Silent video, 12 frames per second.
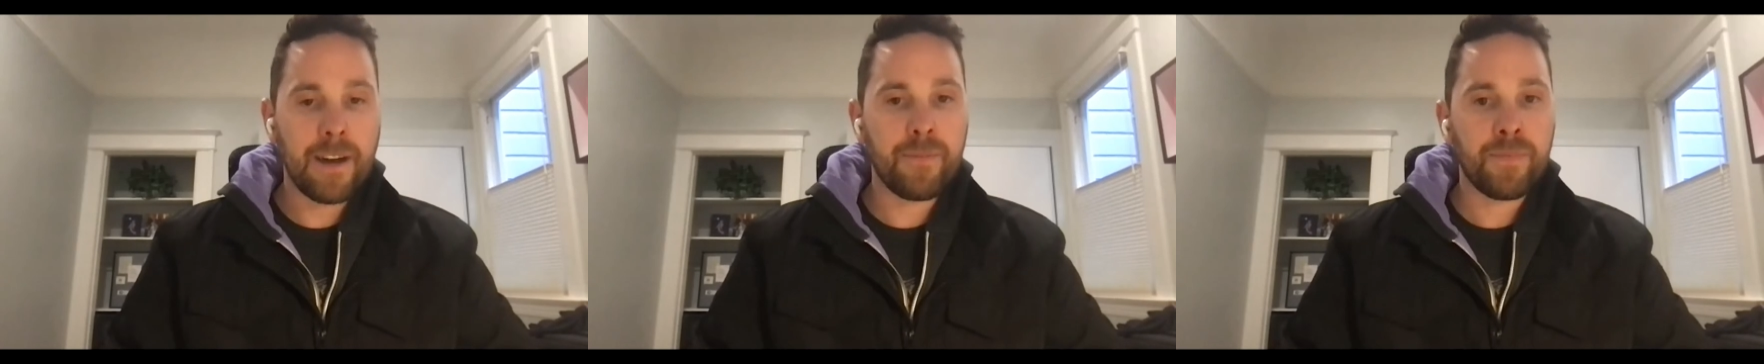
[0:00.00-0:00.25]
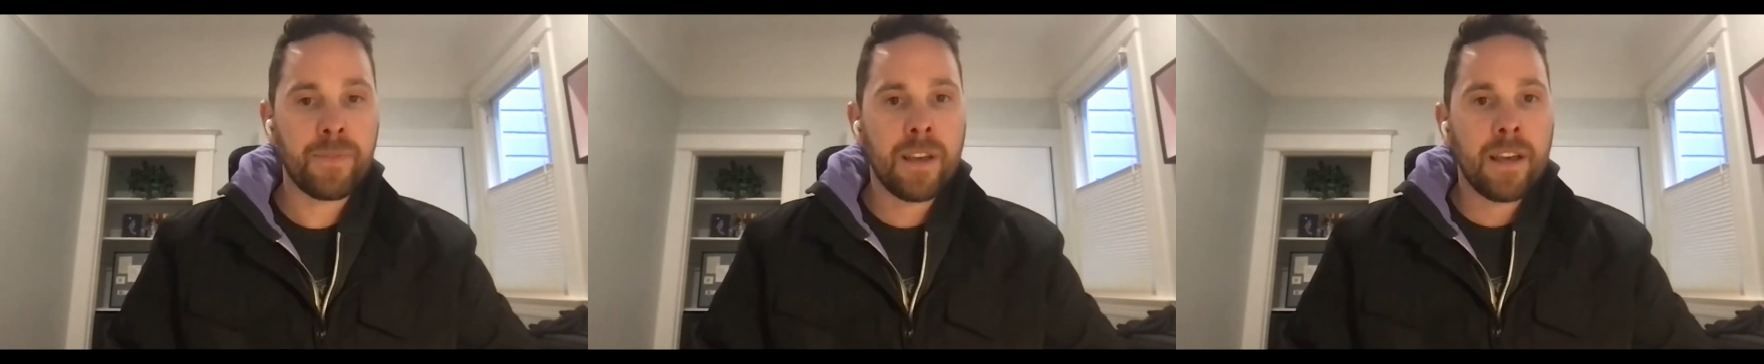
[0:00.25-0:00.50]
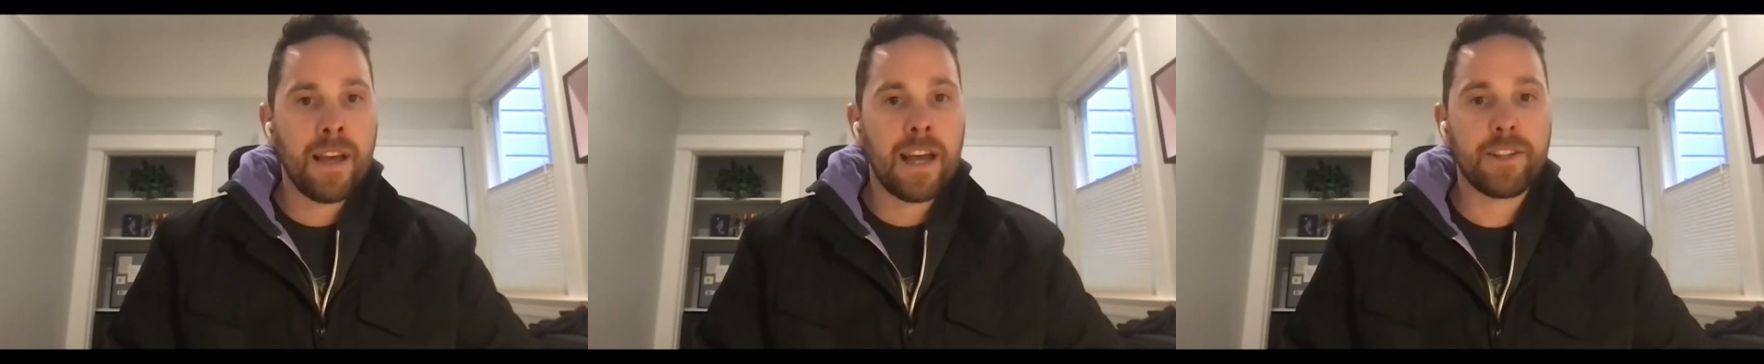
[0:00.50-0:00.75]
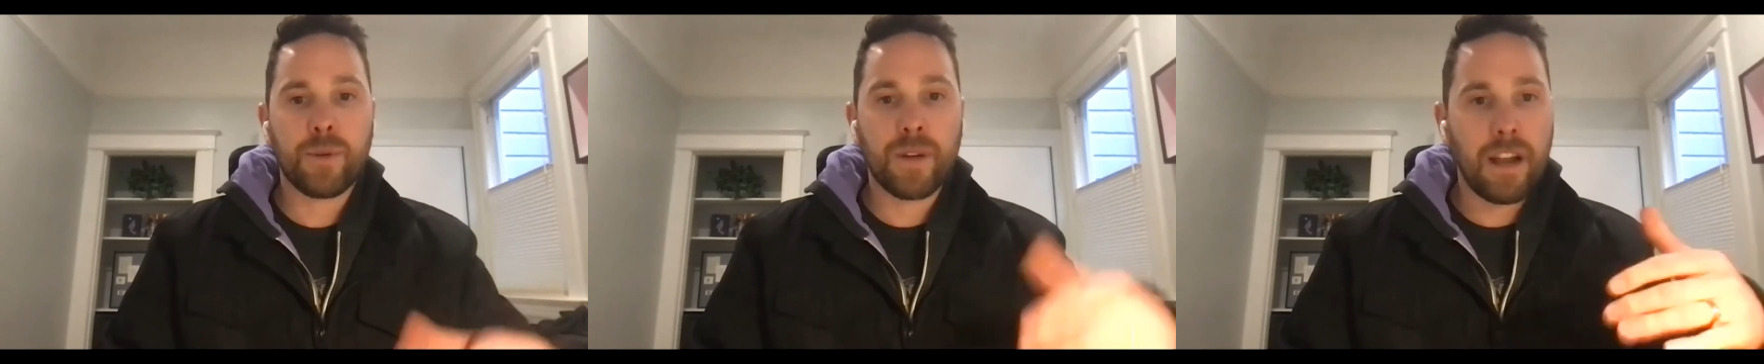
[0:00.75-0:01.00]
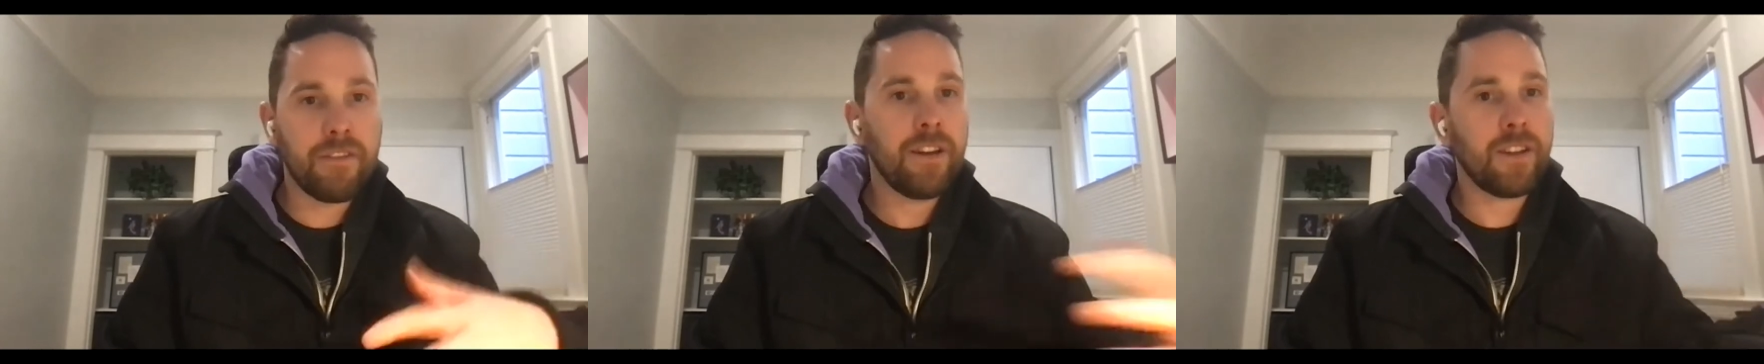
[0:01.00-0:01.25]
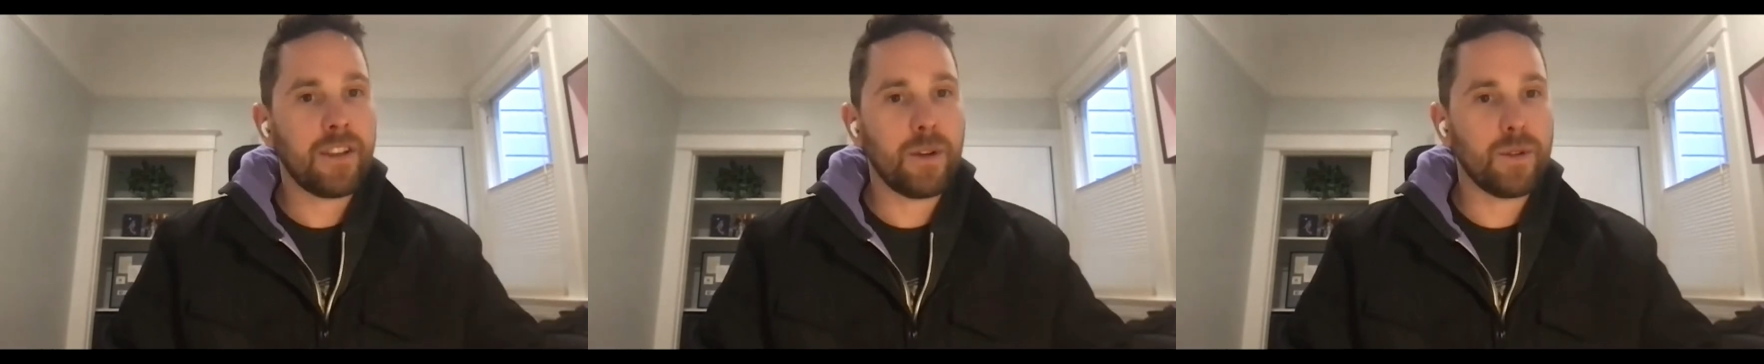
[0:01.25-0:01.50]
Um, and so when I
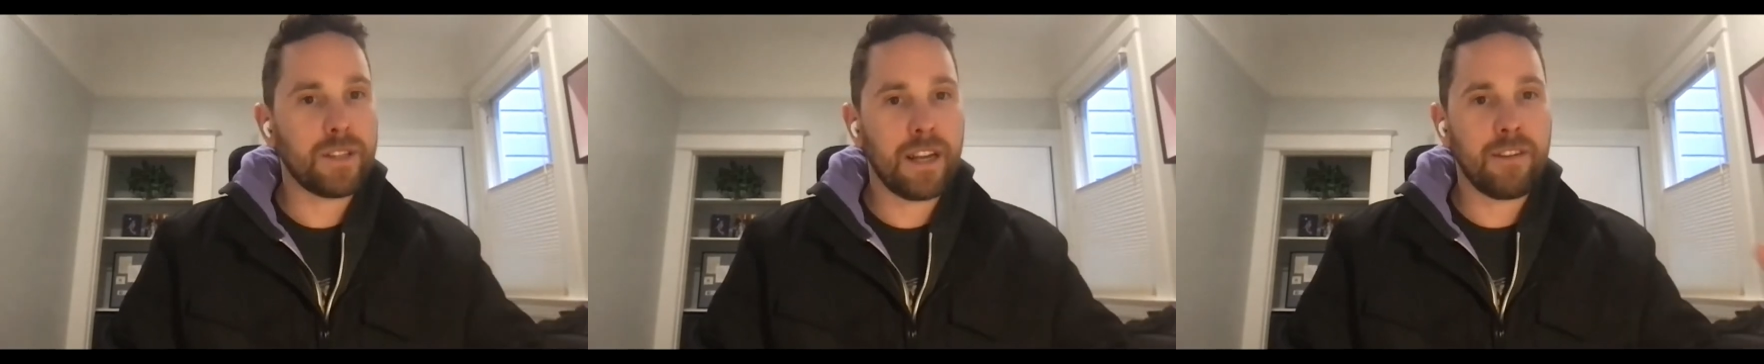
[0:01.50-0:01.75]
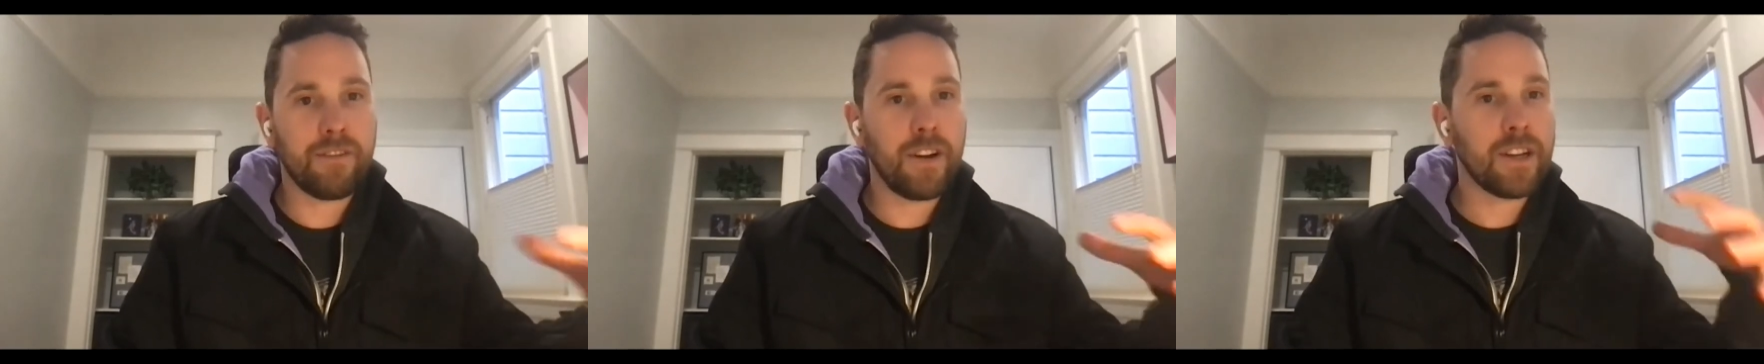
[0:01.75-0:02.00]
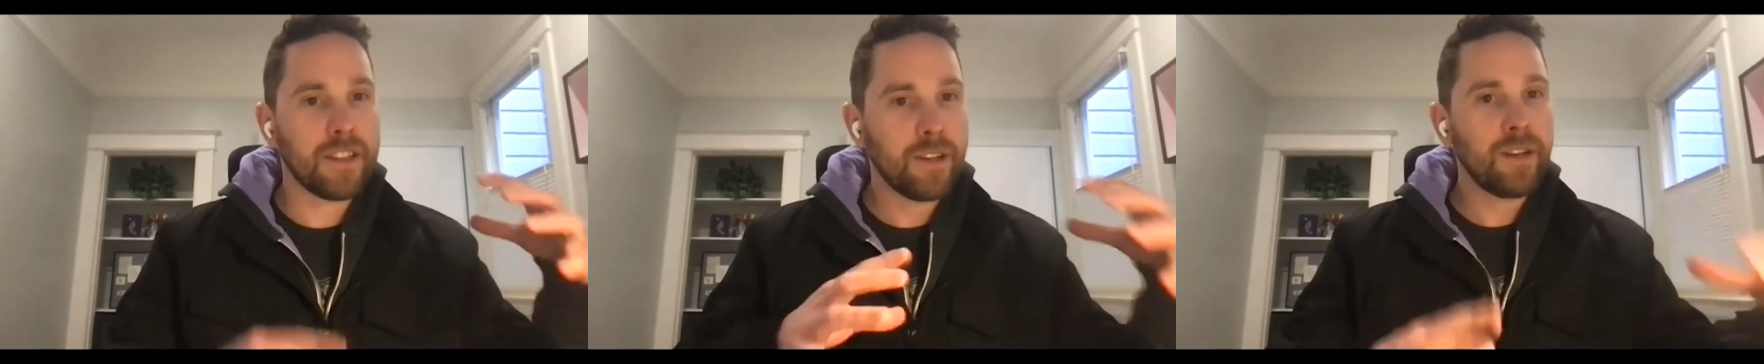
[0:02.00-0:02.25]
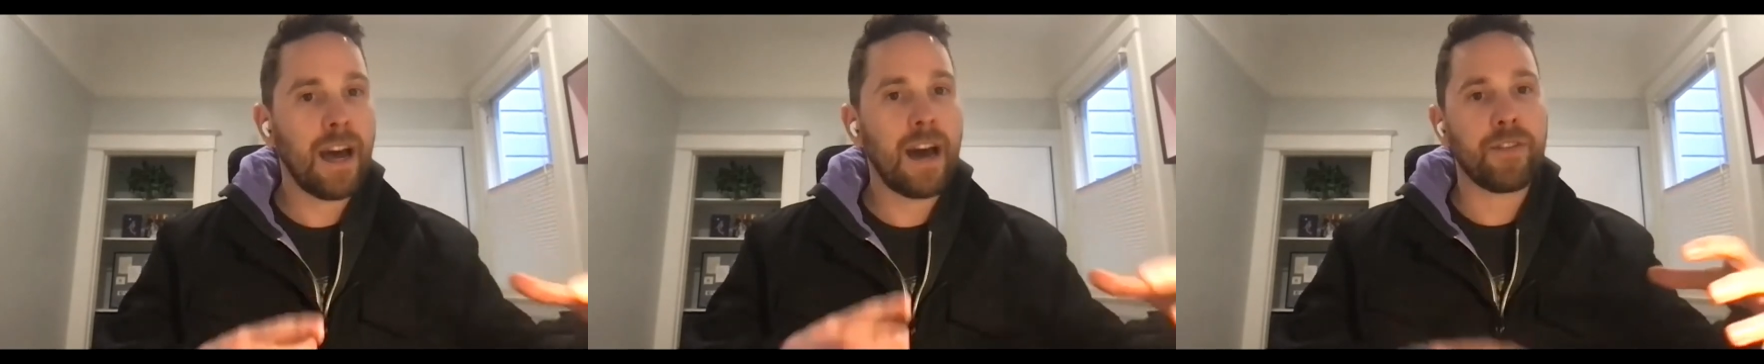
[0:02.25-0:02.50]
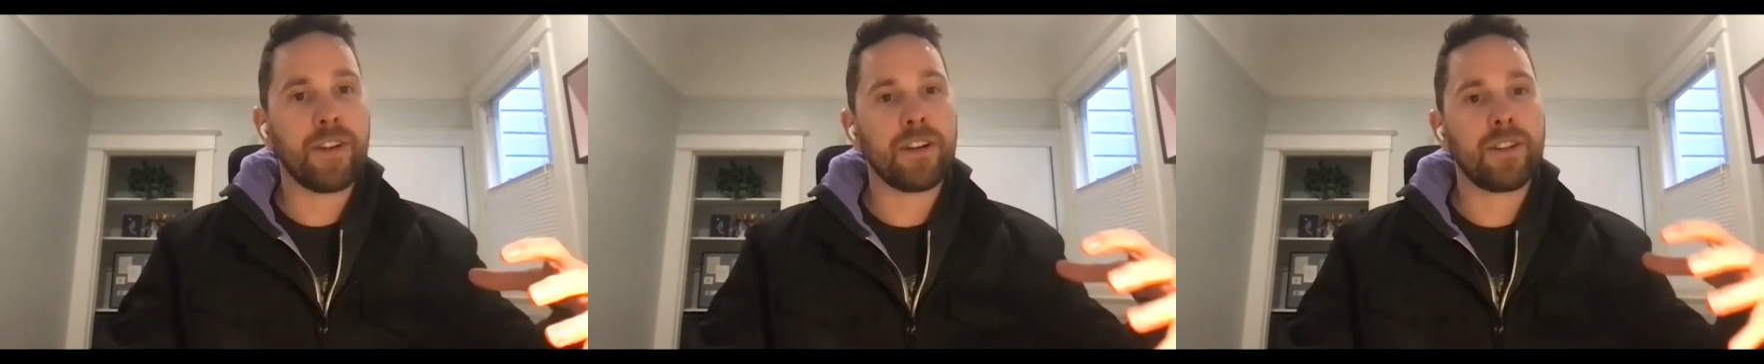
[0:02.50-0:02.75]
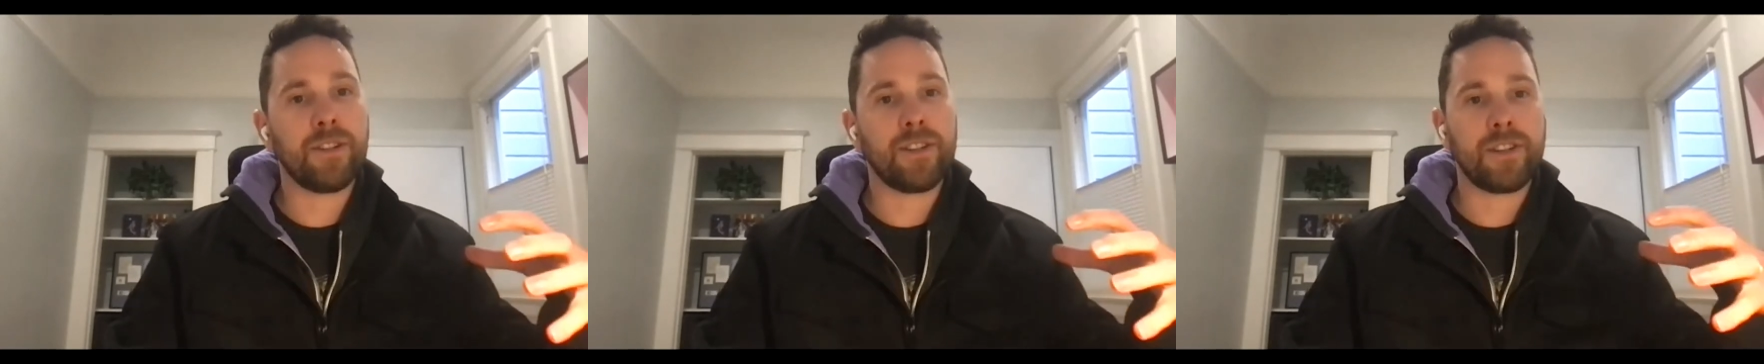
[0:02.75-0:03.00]
found that there was kind of very little out
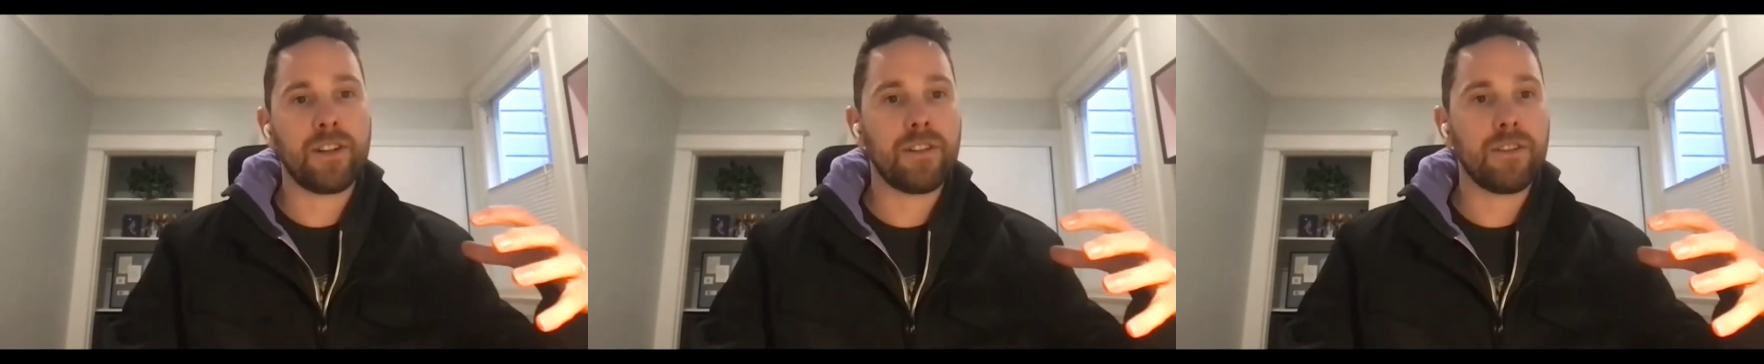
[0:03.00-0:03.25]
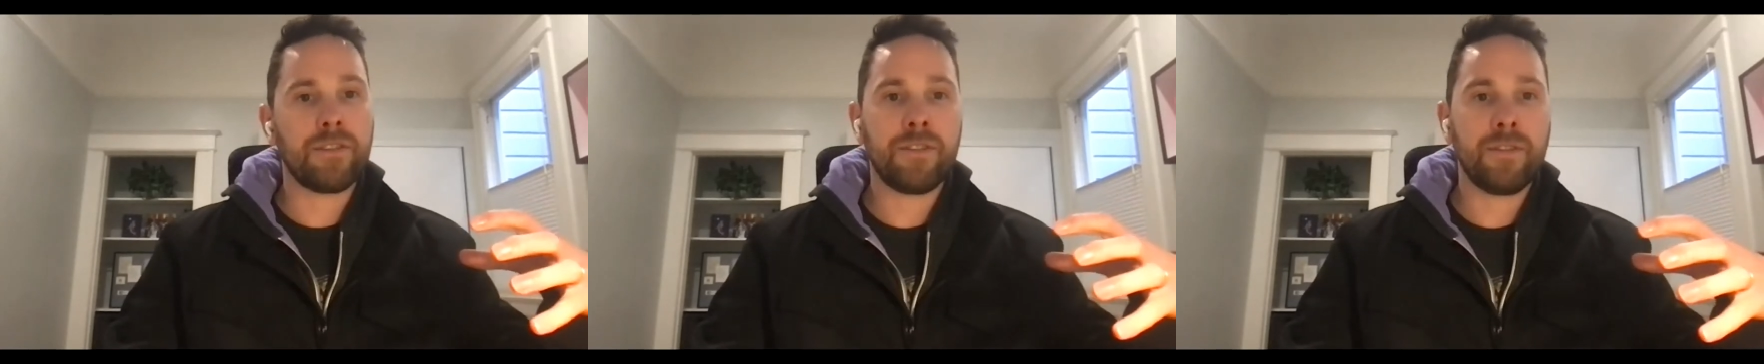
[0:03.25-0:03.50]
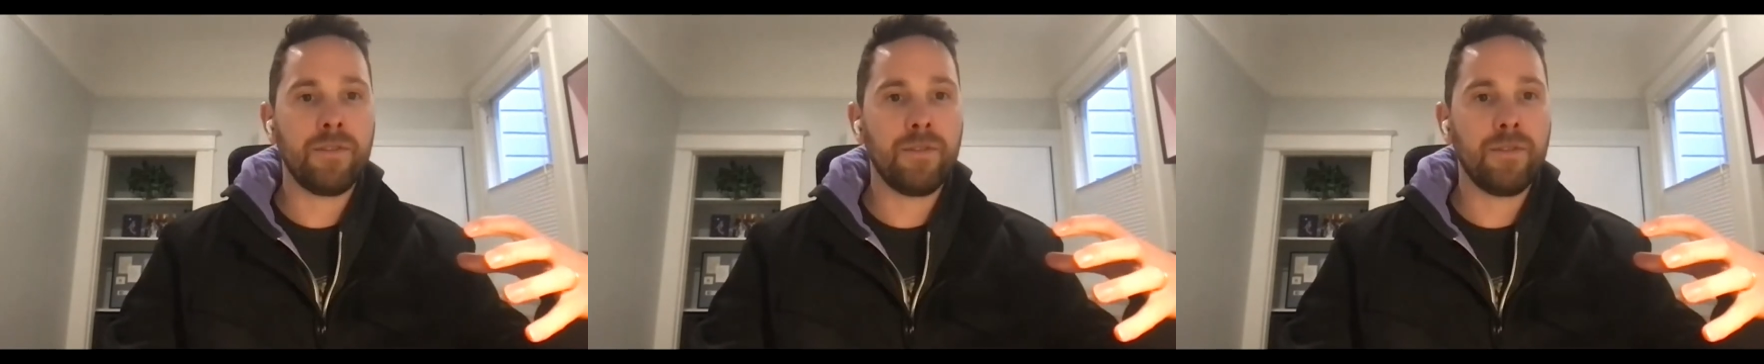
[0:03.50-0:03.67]
there to serve,